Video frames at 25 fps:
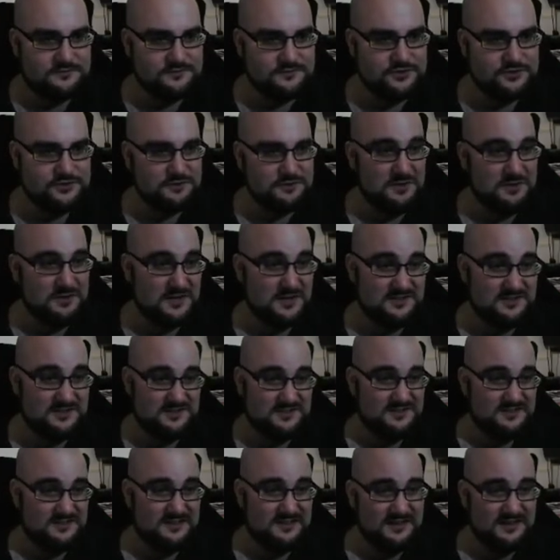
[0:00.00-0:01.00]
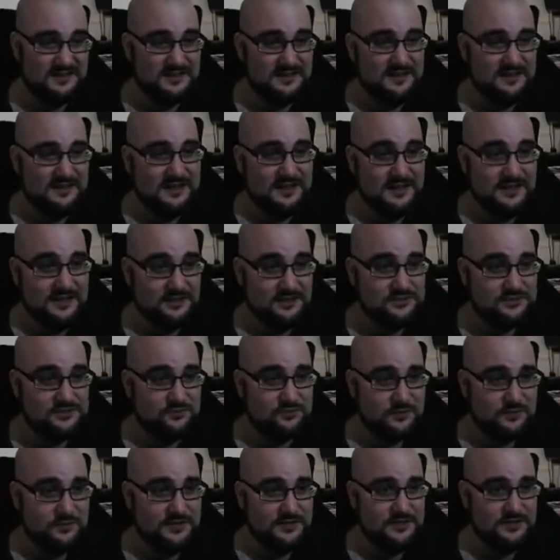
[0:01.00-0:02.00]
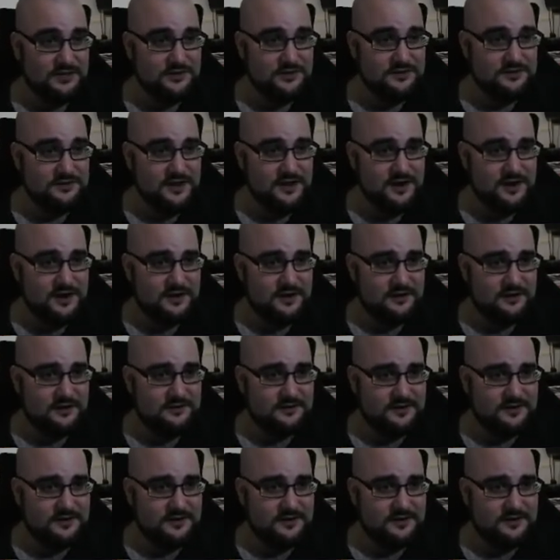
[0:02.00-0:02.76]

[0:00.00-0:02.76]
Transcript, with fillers: just because it looks really good there,